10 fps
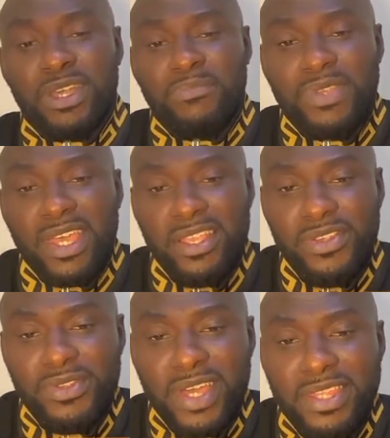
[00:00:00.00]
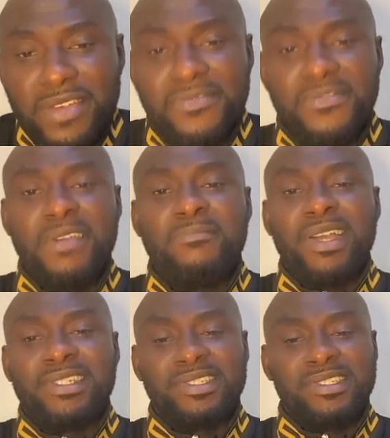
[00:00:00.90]
I'm telling you that the
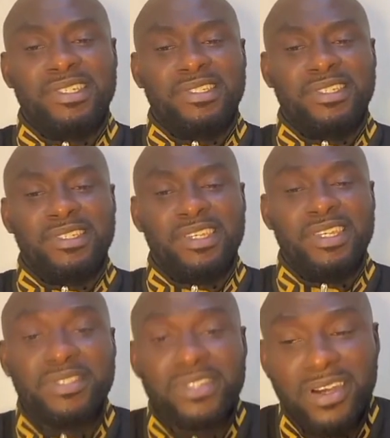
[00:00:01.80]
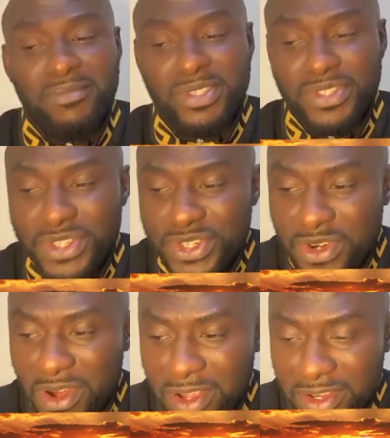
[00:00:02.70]
famine season is coming
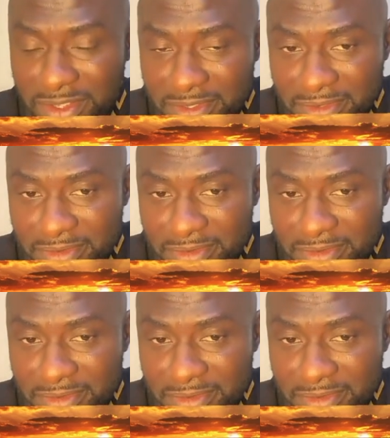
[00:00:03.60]
stronger.